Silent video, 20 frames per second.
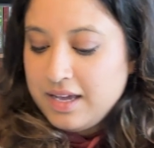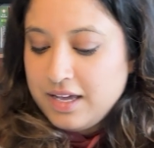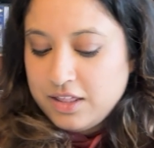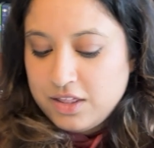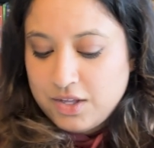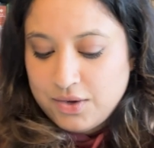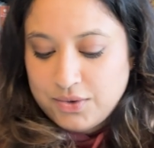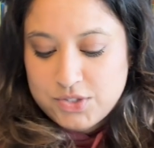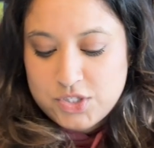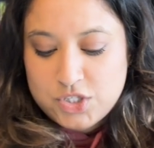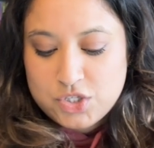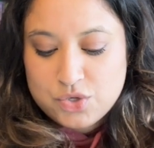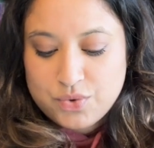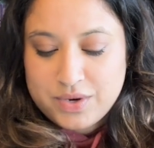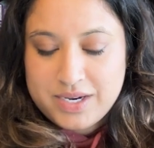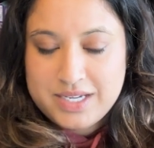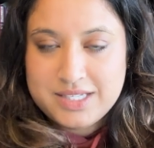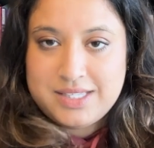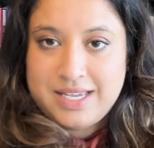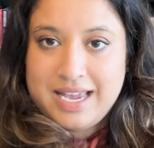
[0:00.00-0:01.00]
those
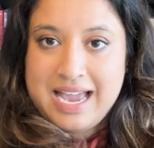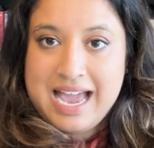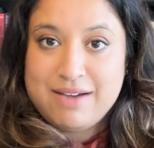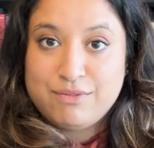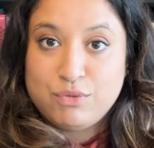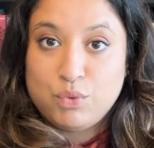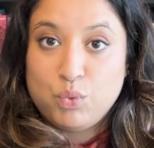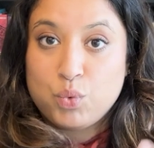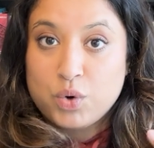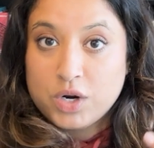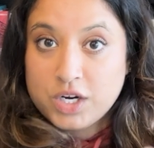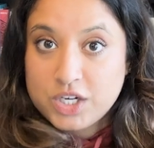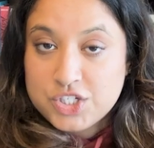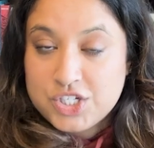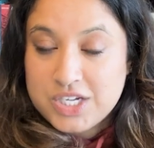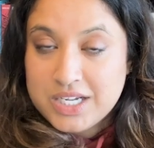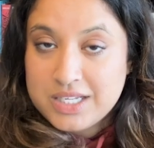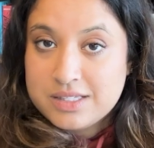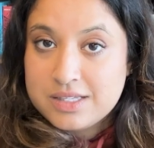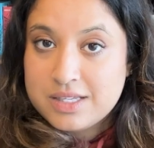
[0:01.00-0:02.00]
stories they have
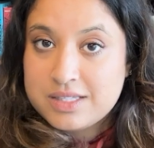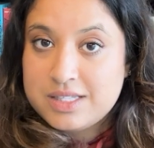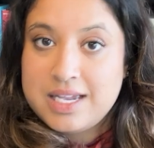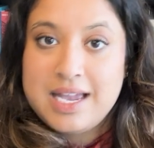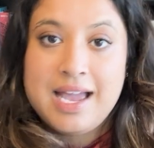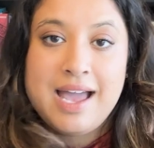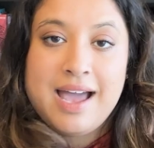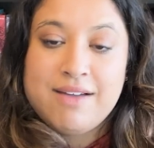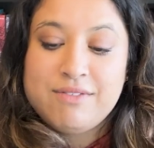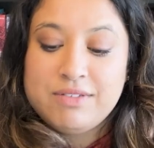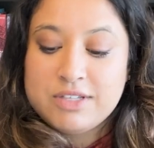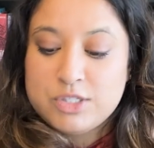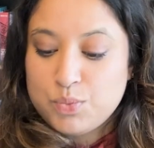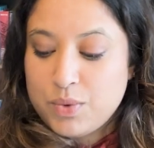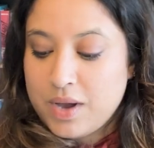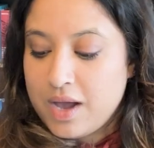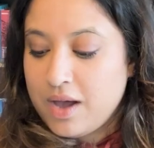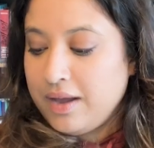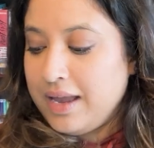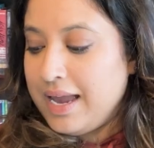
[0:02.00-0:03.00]
worksheets that they have as
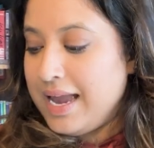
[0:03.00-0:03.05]
well,